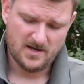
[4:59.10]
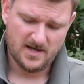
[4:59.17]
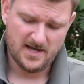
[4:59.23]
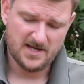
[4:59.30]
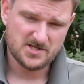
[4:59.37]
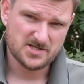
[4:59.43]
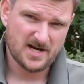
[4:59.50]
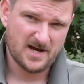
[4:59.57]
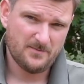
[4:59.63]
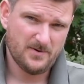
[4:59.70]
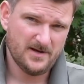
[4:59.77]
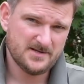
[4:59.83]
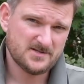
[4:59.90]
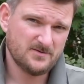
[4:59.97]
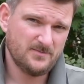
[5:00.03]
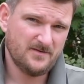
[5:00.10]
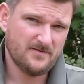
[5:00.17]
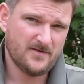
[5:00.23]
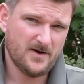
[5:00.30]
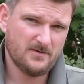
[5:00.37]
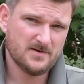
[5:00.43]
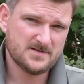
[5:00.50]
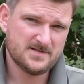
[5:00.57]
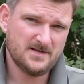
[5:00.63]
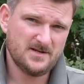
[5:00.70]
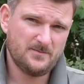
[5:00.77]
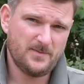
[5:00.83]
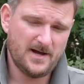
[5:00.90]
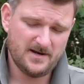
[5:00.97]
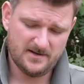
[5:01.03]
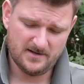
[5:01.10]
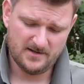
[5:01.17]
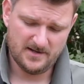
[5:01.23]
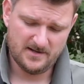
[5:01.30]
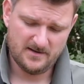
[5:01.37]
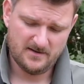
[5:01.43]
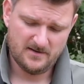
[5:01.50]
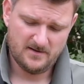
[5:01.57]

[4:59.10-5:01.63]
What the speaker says: Each eyepiece can be focused independently